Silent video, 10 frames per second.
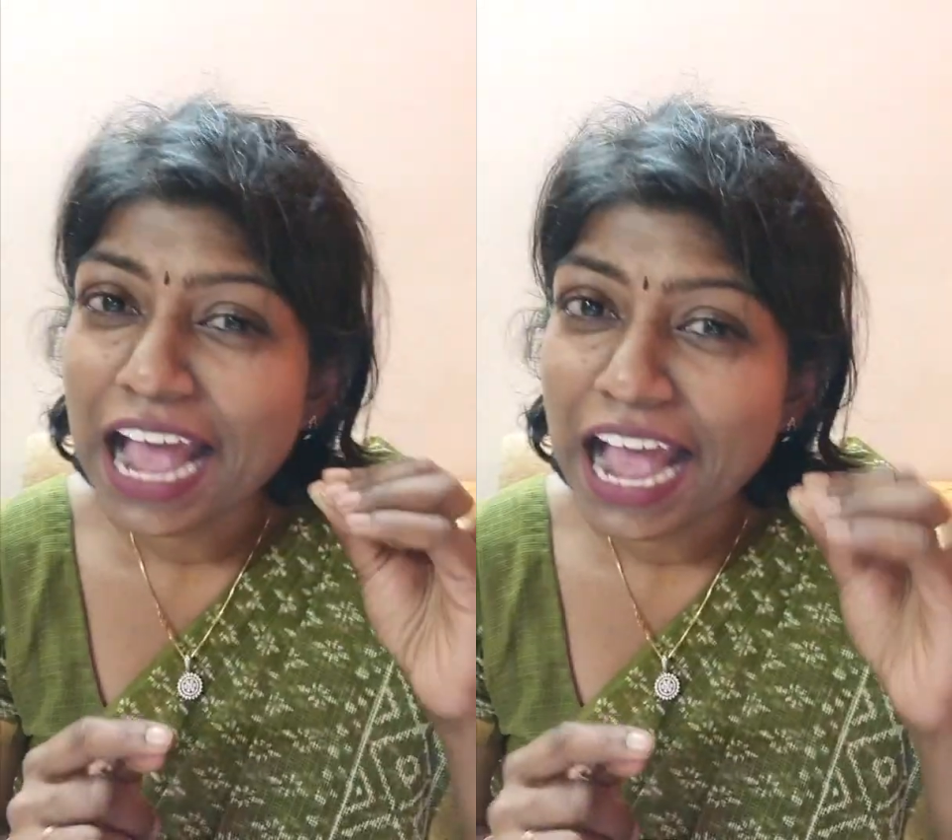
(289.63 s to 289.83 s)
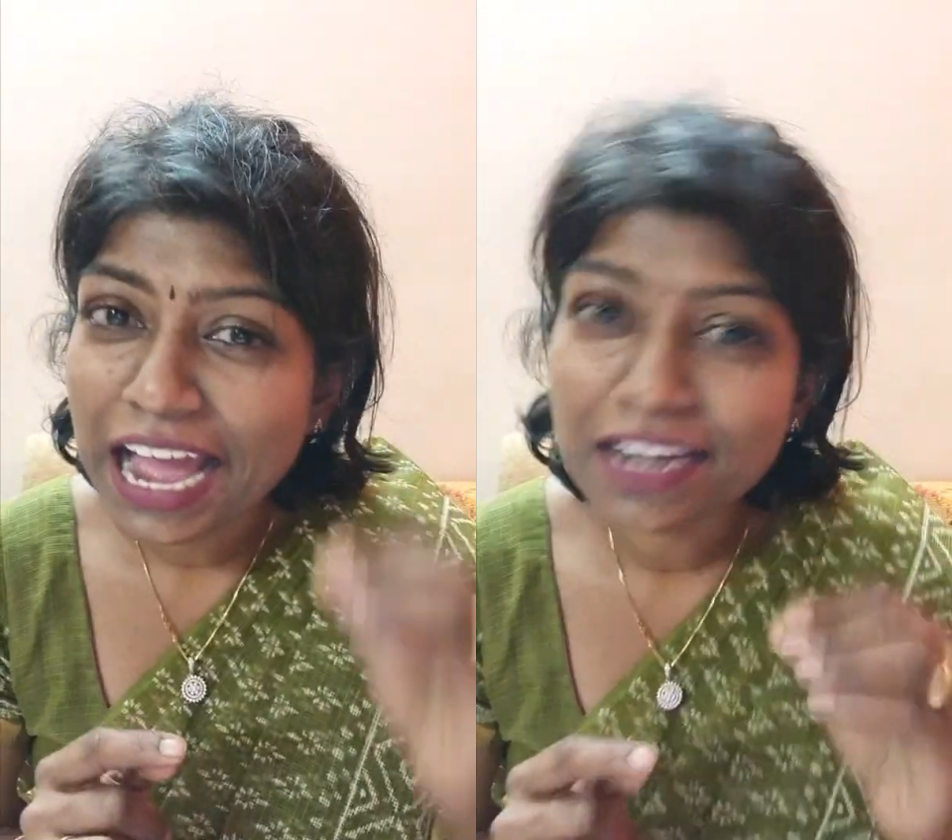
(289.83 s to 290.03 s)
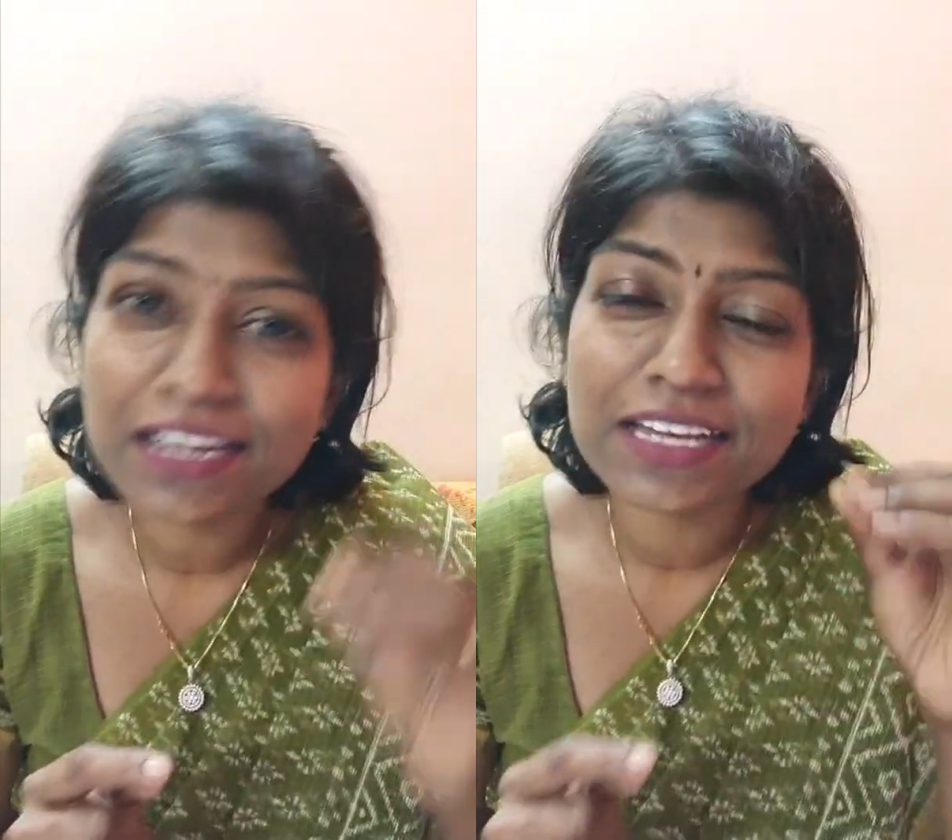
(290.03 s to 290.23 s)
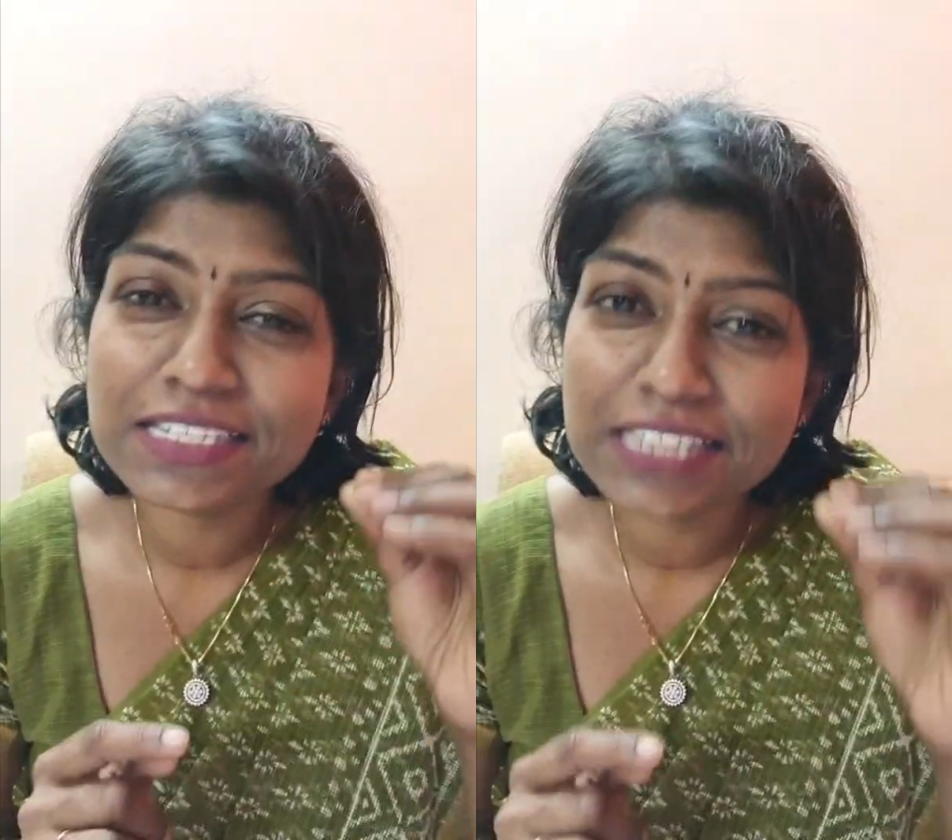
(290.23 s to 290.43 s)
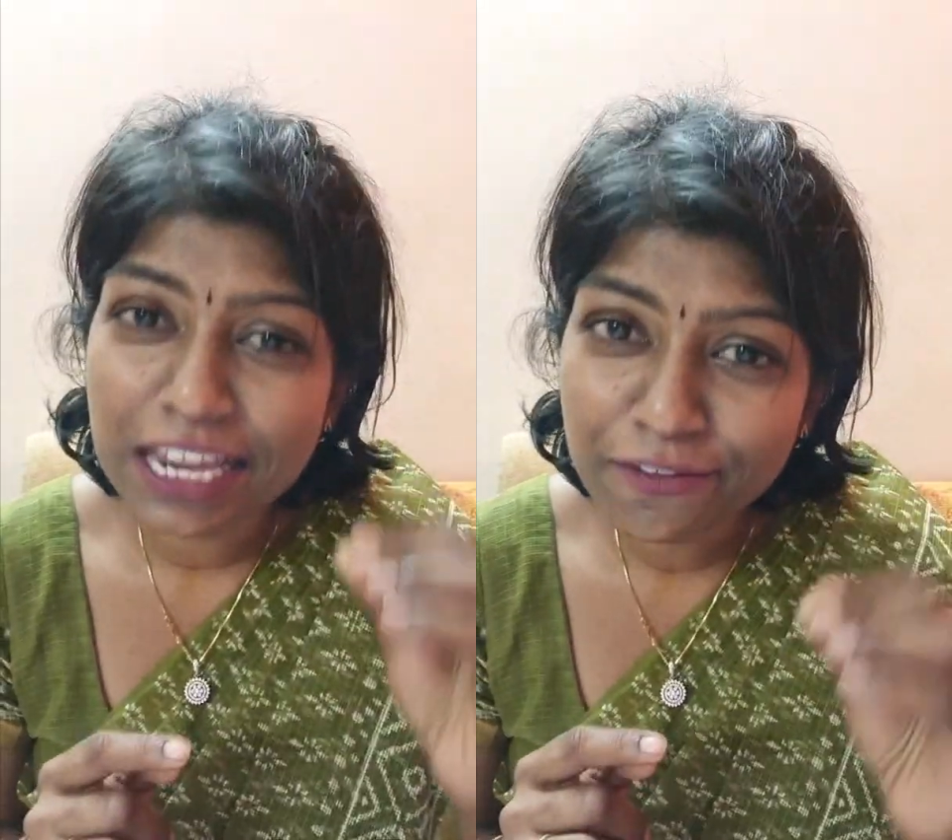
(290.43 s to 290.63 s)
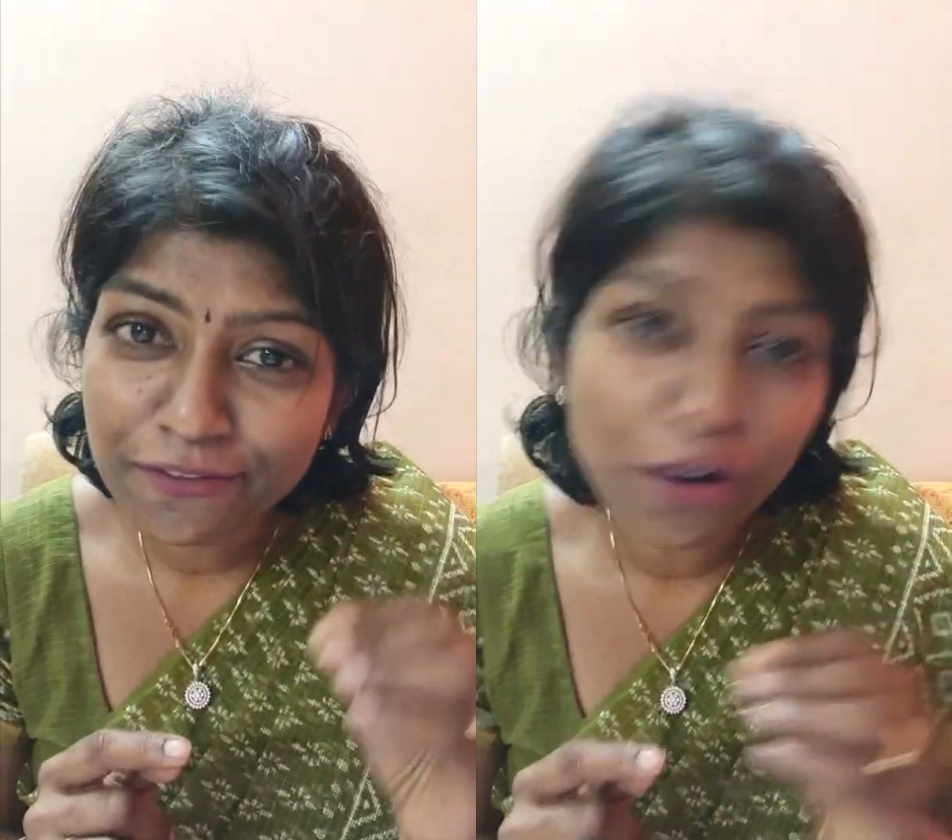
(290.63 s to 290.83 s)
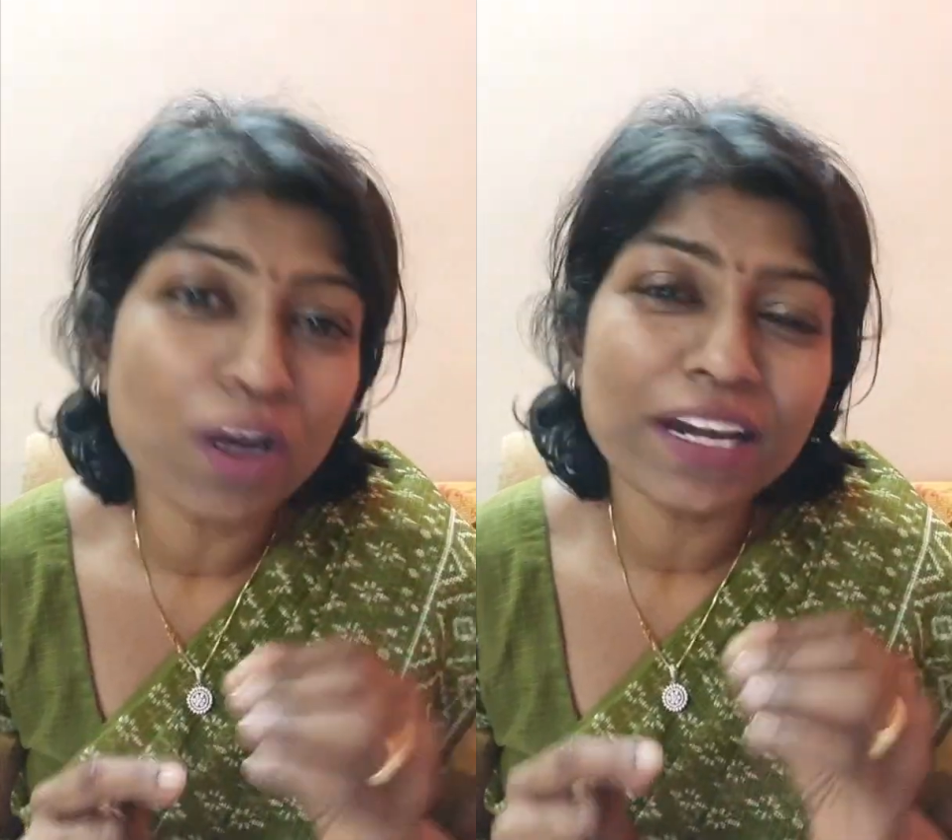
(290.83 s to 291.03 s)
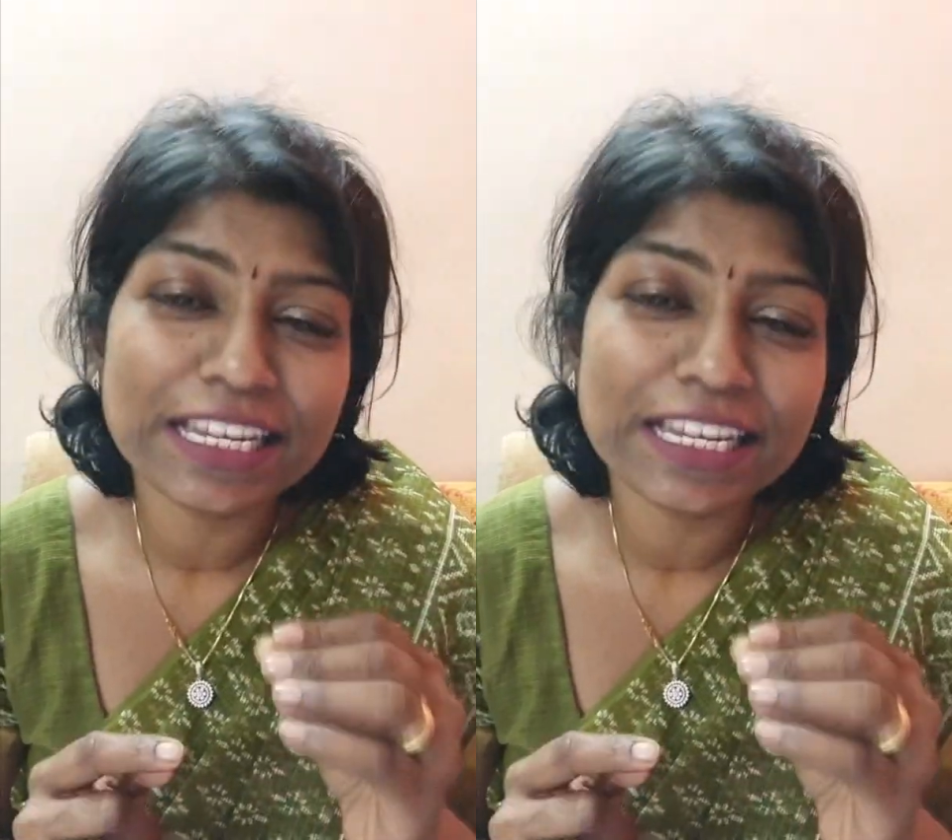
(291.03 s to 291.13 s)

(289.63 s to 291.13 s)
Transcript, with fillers: and is involved,